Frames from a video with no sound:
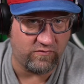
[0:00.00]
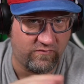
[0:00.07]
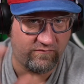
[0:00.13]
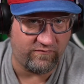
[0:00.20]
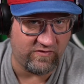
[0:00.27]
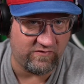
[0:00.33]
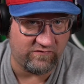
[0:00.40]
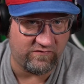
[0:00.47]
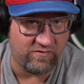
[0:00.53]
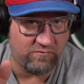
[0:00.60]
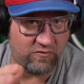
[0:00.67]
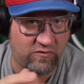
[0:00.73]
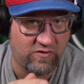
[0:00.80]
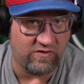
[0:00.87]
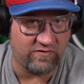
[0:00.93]
finished
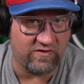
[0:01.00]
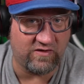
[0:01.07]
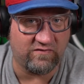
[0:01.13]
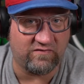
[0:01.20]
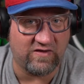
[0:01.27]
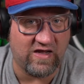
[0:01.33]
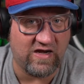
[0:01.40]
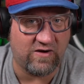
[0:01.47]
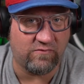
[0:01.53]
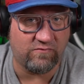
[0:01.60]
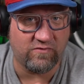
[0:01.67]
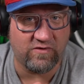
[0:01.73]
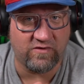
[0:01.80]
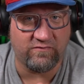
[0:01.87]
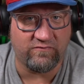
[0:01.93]
uploading the entire
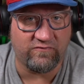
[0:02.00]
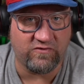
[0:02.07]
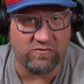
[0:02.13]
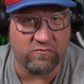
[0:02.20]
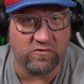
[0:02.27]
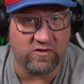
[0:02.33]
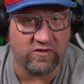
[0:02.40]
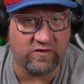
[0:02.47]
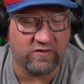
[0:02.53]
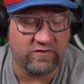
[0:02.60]
run of G1.